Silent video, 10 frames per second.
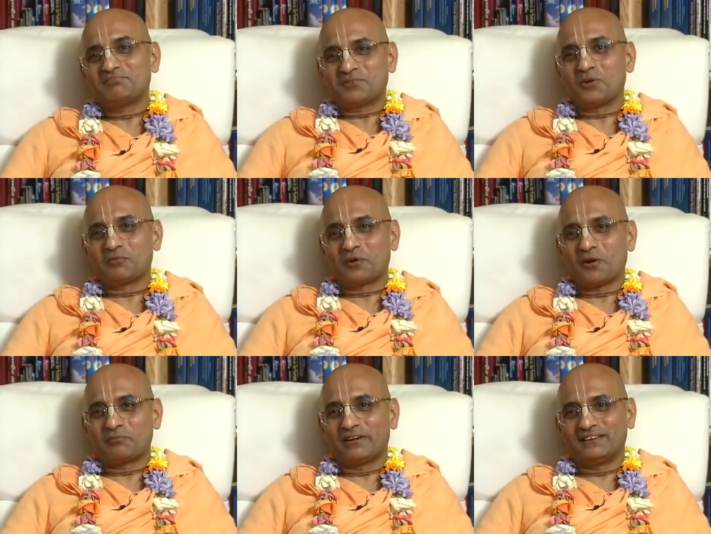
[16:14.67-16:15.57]
told
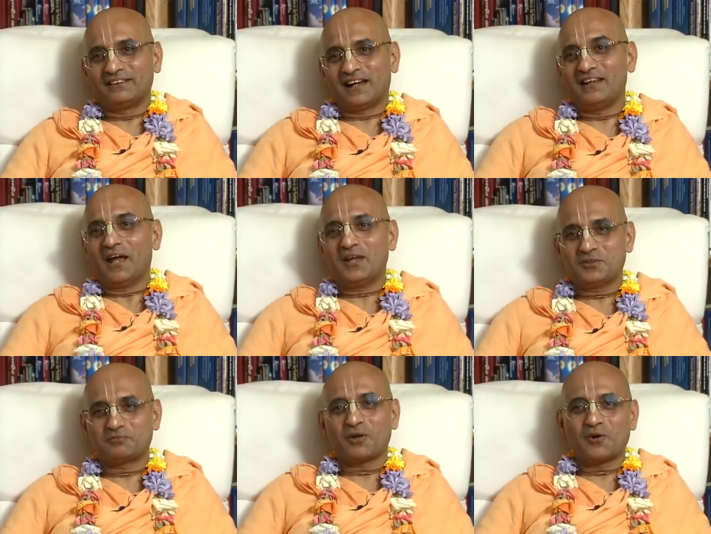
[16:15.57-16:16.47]
Prabhupada, I lied
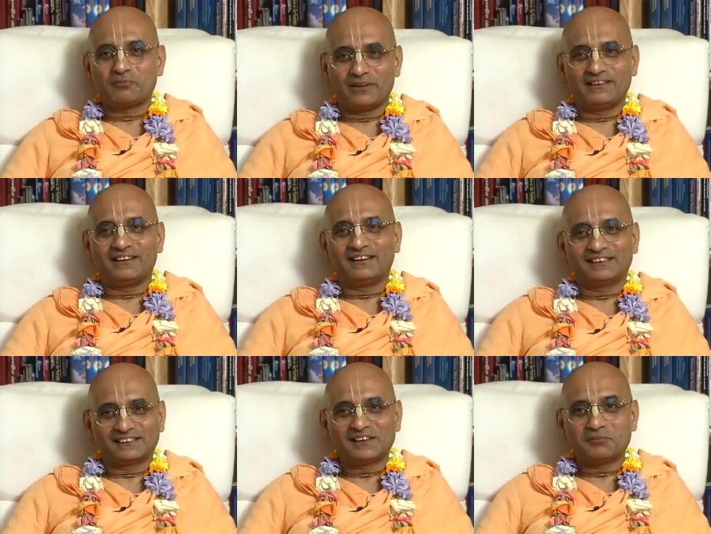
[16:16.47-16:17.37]
to Prabhupada, and
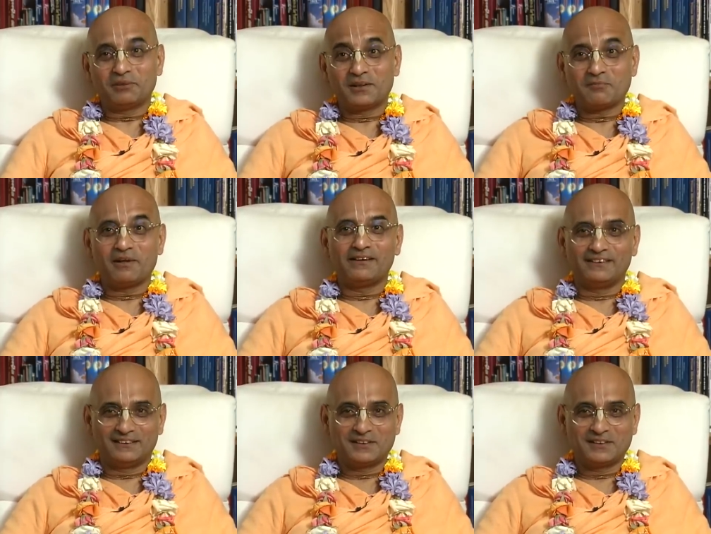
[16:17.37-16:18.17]
I said the bitter melon.